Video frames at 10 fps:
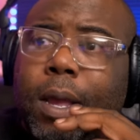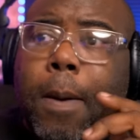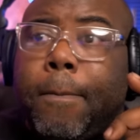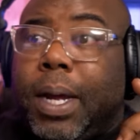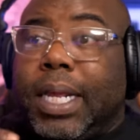
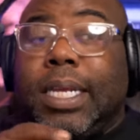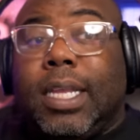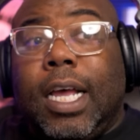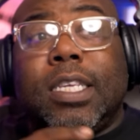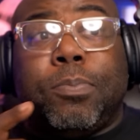But he
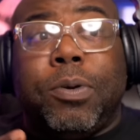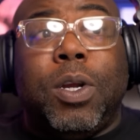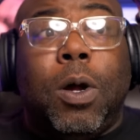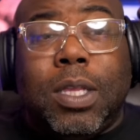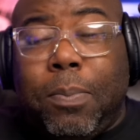does bring
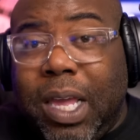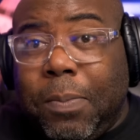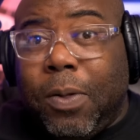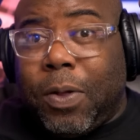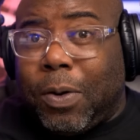on the
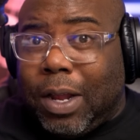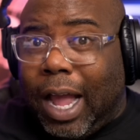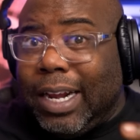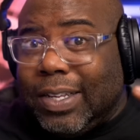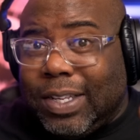people that are
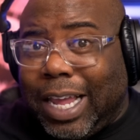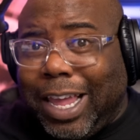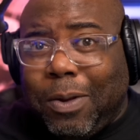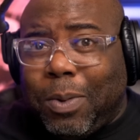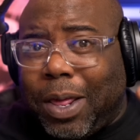kind of
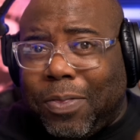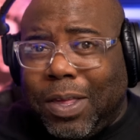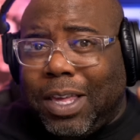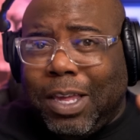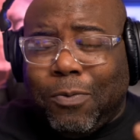saying what I
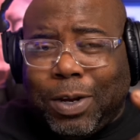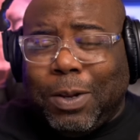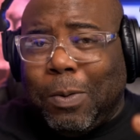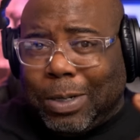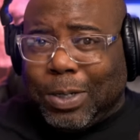think he really
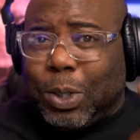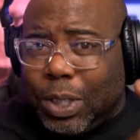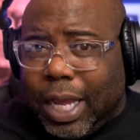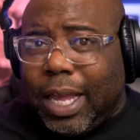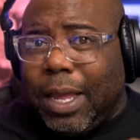wants to
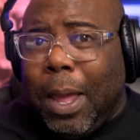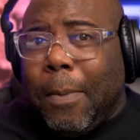say,